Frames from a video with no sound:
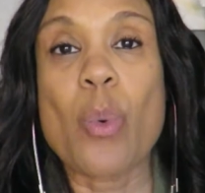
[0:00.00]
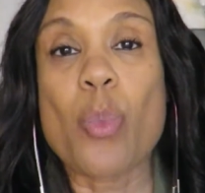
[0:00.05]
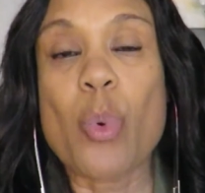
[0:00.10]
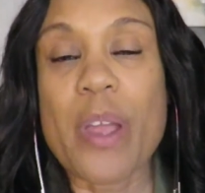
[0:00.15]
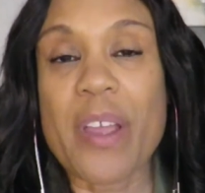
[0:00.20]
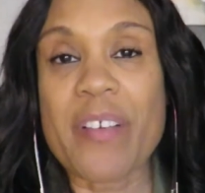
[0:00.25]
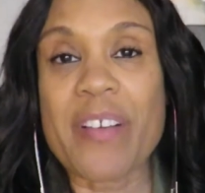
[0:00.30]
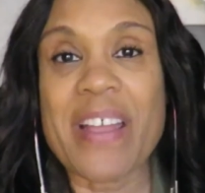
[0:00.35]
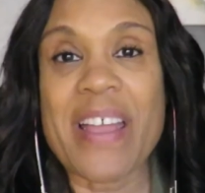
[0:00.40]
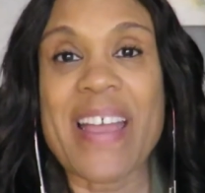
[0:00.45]

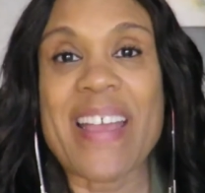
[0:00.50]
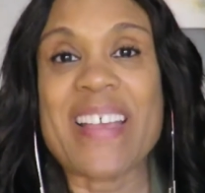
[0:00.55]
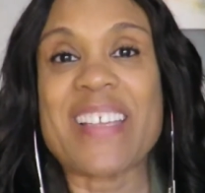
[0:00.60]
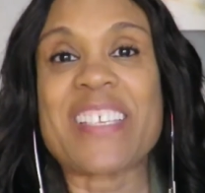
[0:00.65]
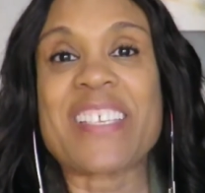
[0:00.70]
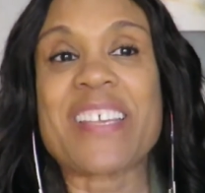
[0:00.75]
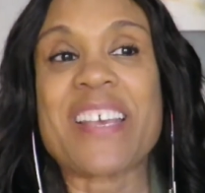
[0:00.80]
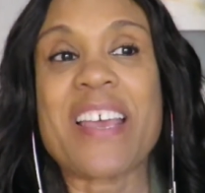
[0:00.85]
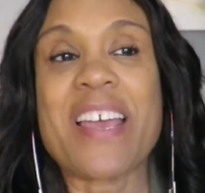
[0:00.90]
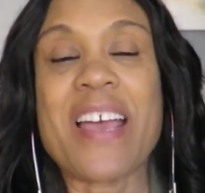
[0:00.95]

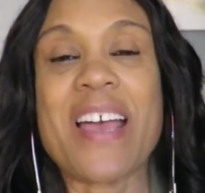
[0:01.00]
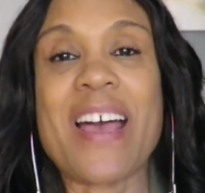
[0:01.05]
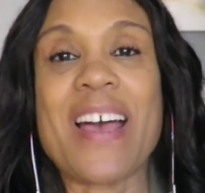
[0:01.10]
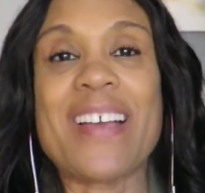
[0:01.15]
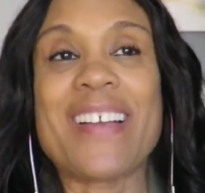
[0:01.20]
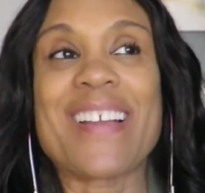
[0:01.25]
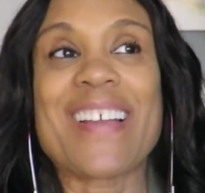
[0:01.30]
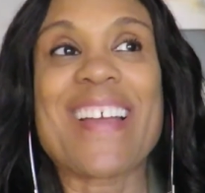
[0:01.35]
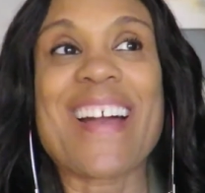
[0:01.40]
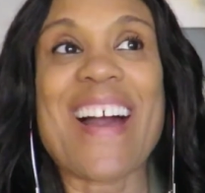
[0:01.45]
whereas
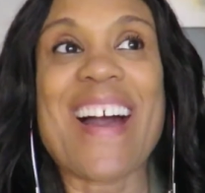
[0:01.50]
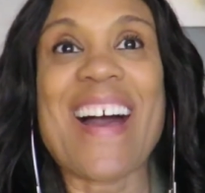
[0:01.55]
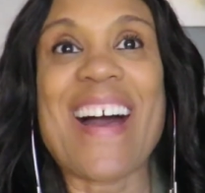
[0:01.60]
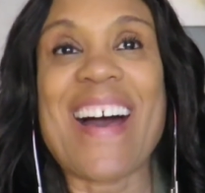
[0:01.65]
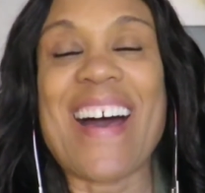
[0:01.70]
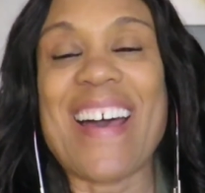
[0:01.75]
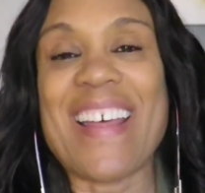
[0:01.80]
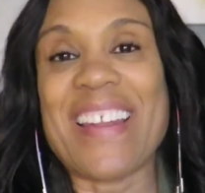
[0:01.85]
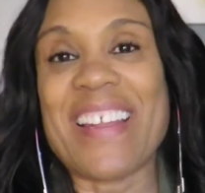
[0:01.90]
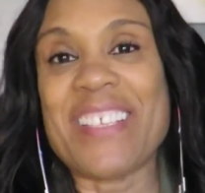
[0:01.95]

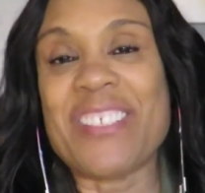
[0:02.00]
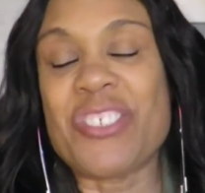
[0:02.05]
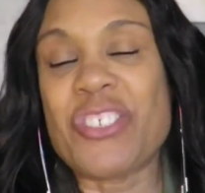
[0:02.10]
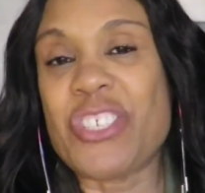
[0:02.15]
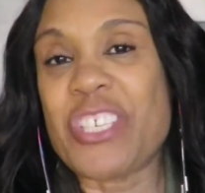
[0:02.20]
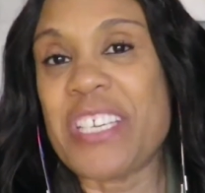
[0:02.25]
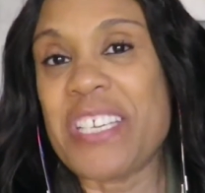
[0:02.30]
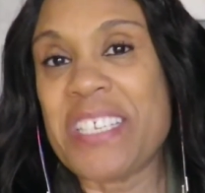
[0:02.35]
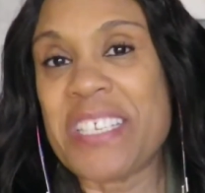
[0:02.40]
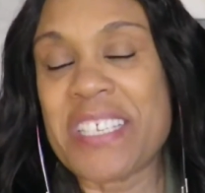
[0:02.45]
God and
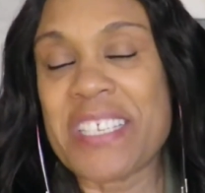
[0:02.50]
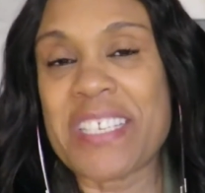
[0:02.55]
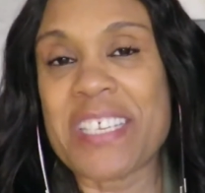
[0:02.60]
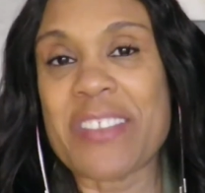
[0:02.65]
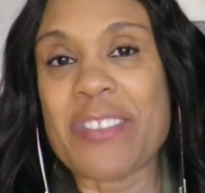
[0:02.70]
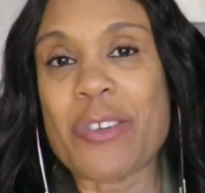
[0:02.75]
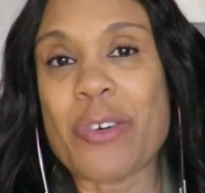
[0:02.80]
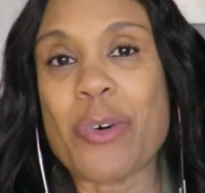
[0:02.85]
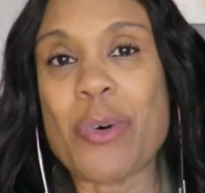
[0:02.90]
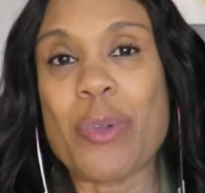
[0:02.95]
Jesus
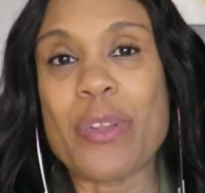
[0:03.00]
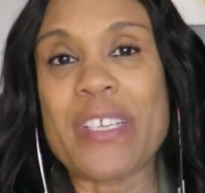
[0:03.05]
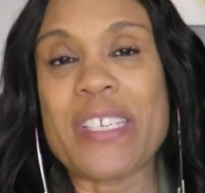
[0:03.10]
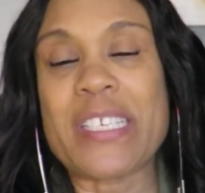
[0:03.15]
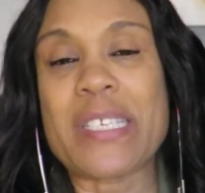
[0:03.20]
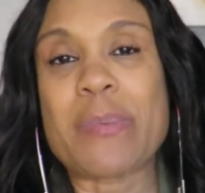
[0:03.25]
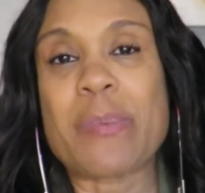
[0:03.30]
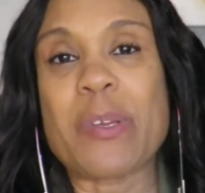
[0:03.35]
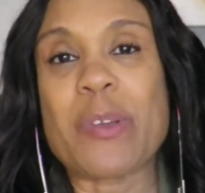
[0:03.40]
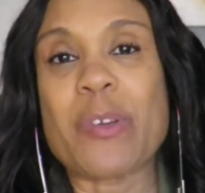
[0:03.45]
and the Holy
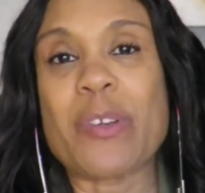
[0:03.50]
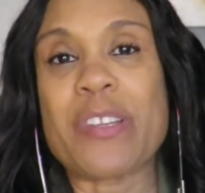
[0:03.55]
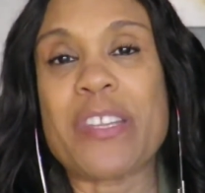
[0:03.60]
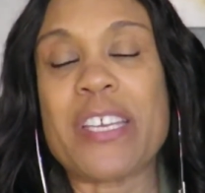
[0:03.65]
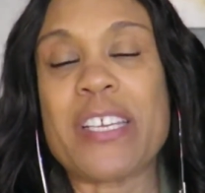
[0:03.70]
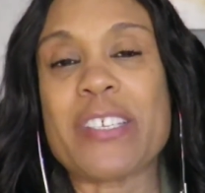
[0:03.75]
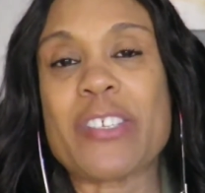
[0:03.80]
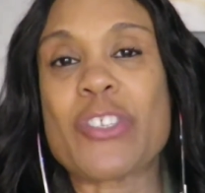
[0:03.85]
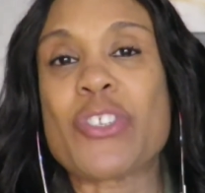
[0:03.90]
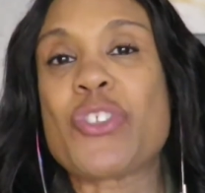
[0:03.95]
Spirit,
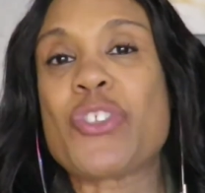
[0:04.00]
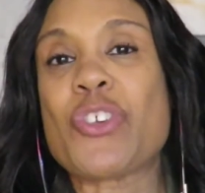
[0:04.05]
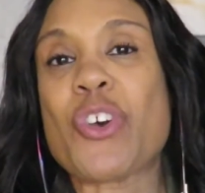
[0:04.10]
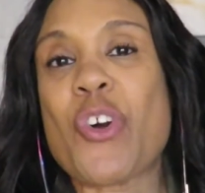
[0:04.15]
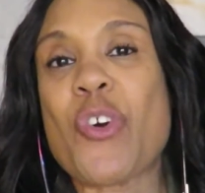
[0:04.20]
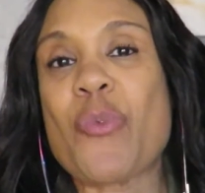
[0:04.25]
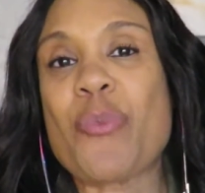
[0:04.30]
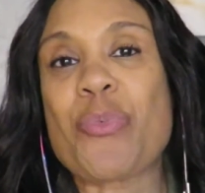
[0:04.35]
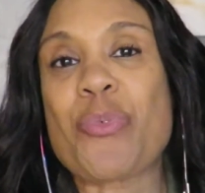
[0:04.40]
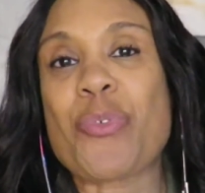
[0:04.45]
they're
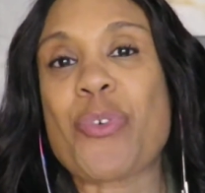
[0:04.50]
so